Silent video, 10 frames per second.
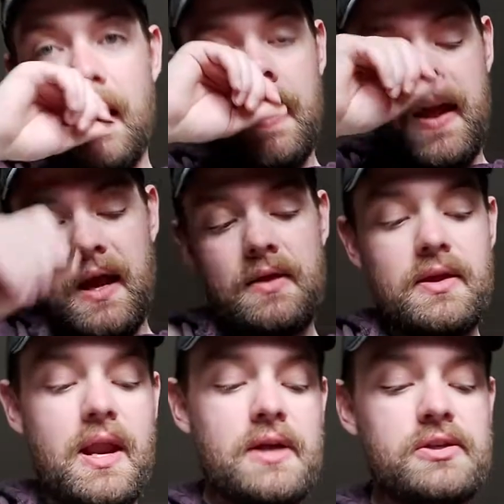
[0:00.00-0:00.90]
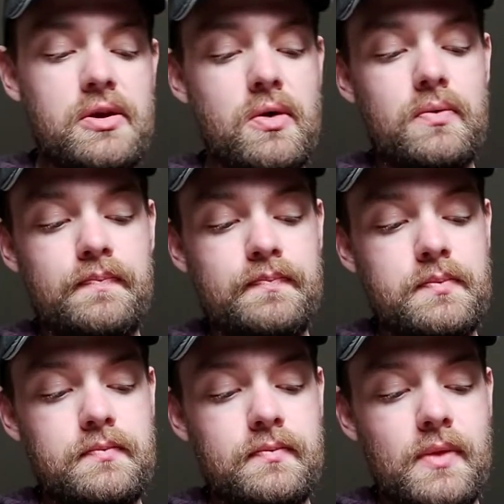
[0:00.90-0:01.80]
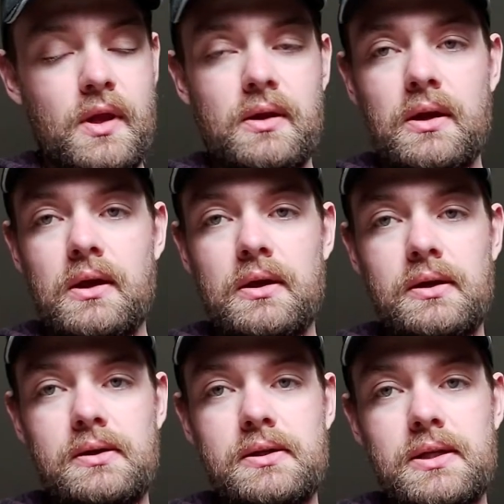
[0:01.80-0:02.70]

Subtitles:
And the next note is